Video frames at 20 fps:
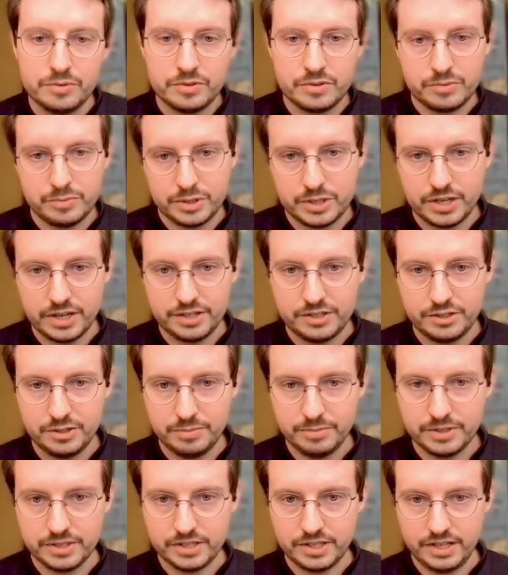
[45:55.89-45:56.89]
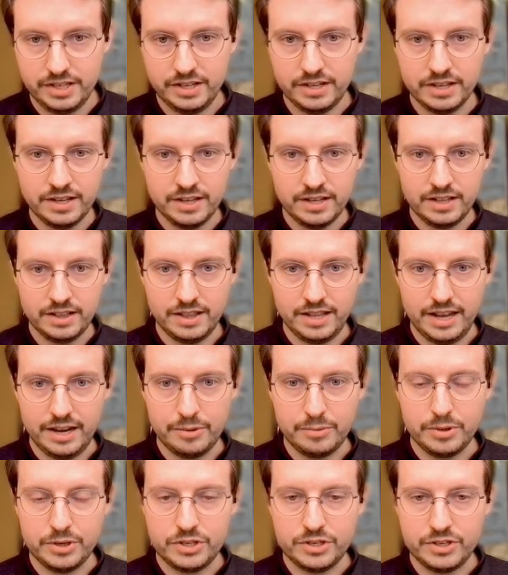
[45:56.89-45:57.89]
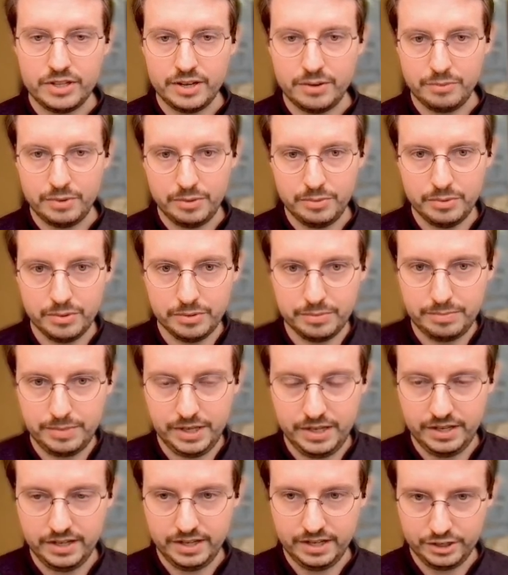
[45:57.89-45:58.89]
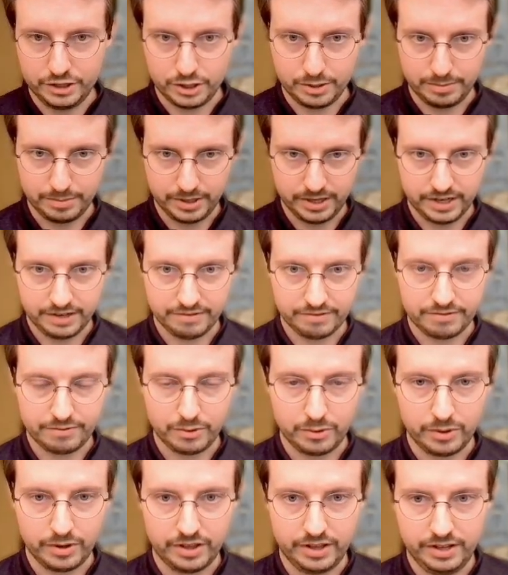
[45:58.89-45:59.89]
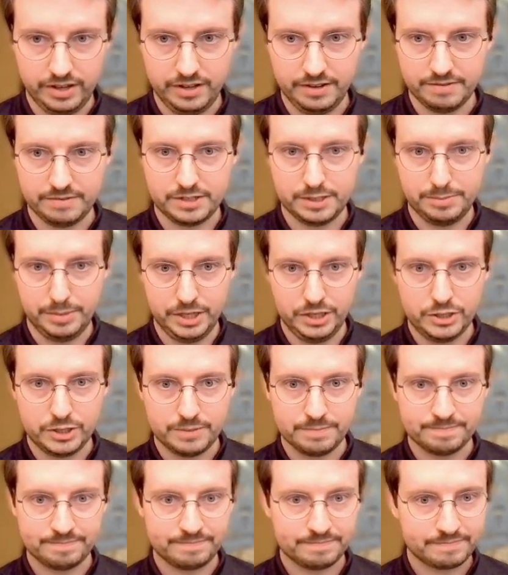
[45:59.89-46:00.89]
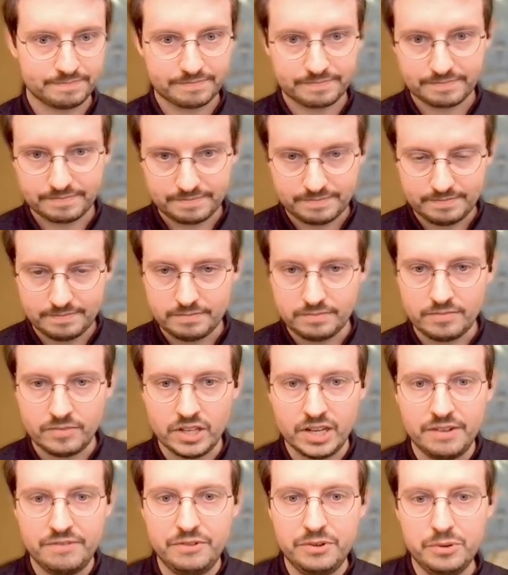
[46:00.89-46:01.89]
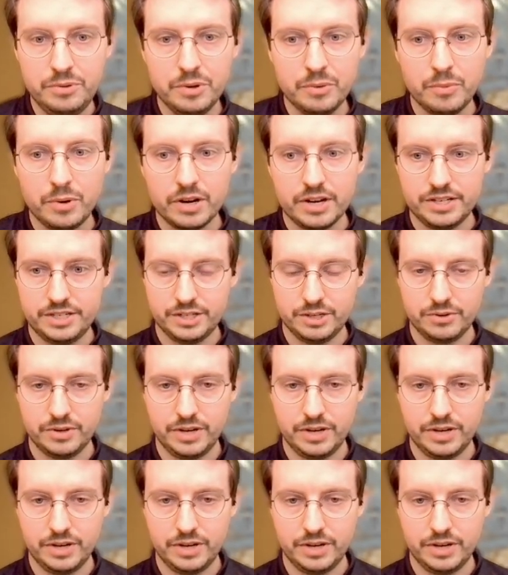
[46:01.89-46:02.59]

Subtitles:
which I assume is the language that we will be interpreting for the speech. If you wanted to